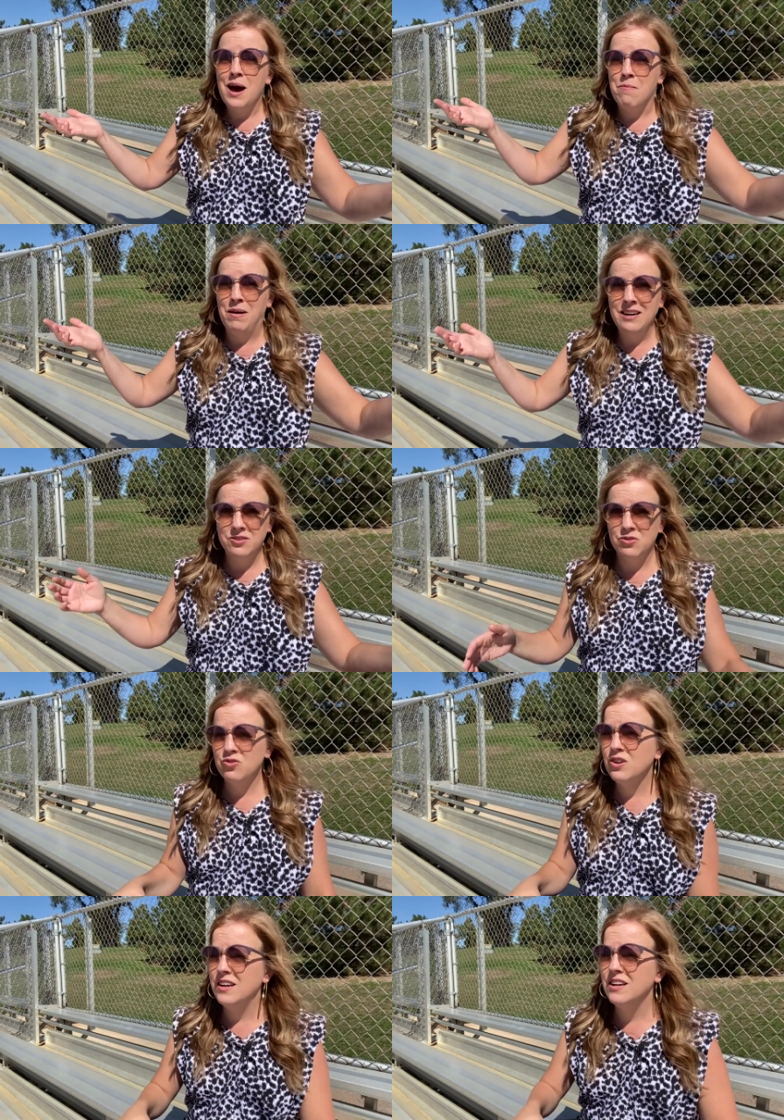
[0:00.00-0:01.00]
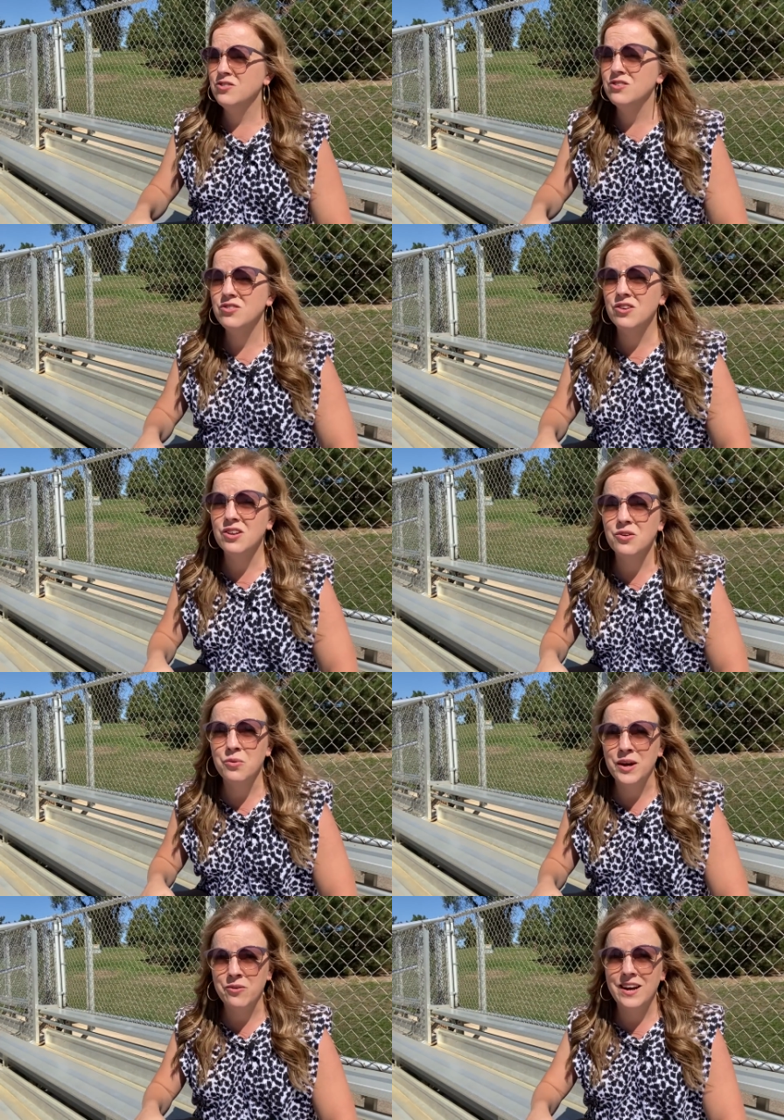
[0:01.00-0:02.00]
my social connections are a little
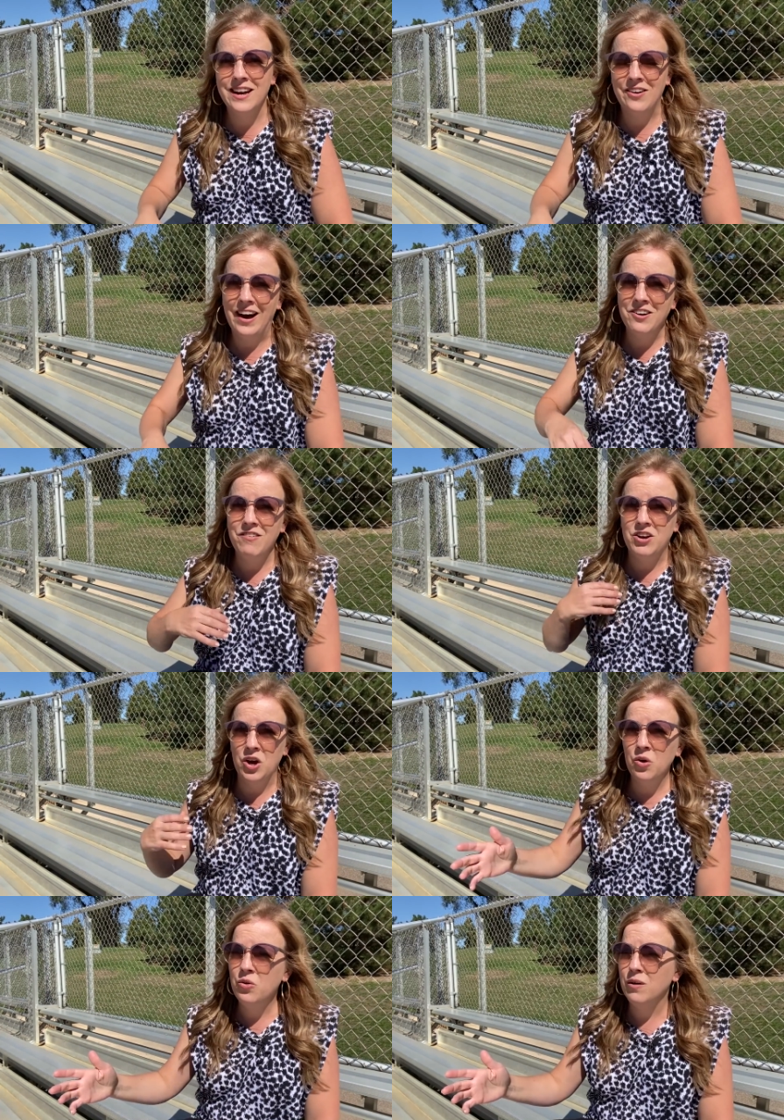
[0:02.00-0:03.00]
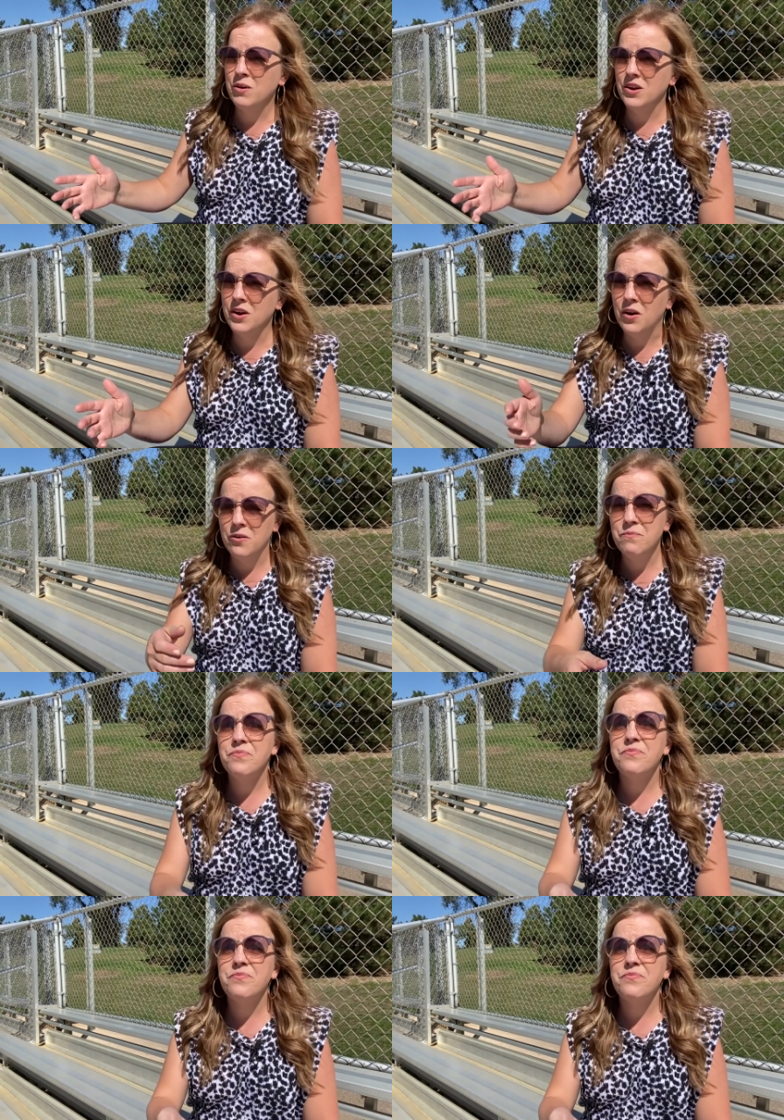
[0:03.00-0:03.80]
weak right now. I don't even know who I'm going to call.